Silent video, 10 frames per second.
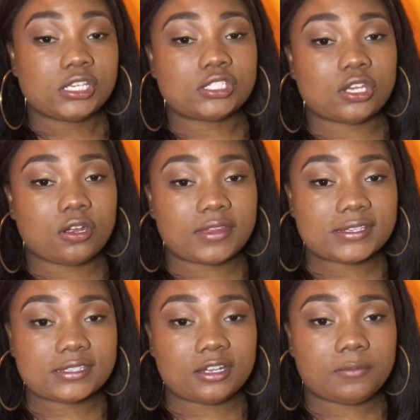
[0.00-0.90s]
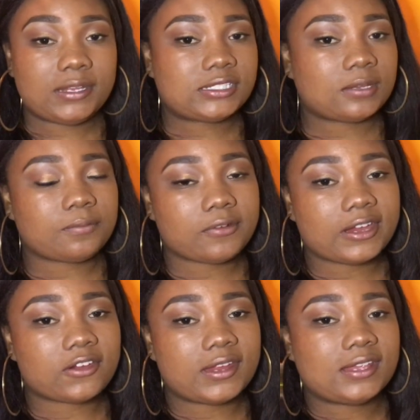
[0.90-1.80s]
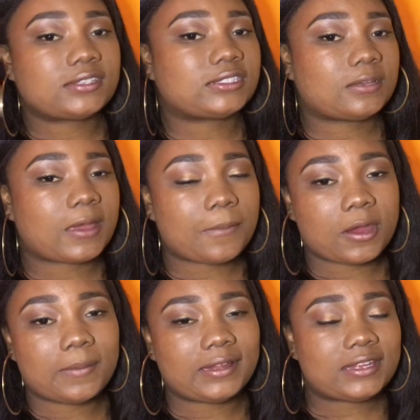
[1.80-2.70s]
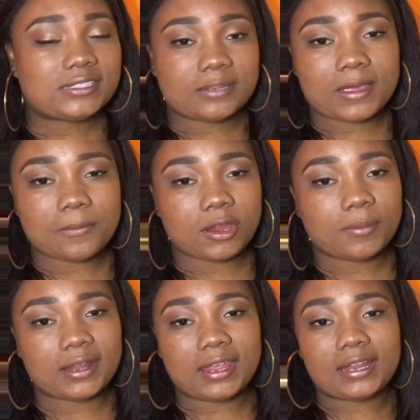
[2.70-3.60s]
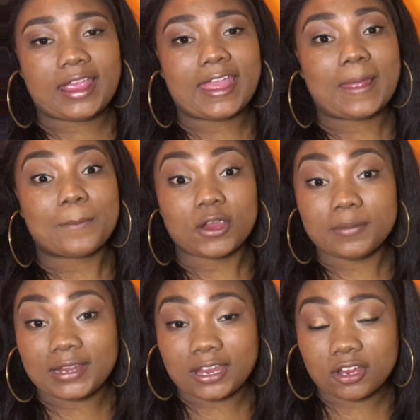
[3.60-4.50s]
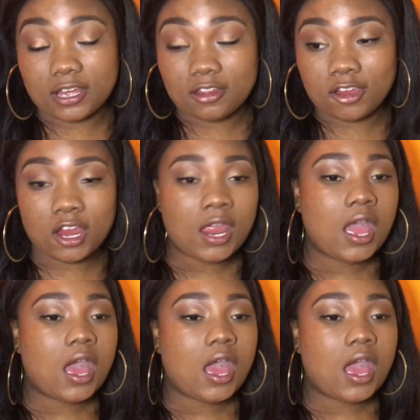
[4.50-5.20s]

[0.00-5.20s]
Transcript: So that's going to be temporary, semi-permanent, demi-permanent, and permanent hair color.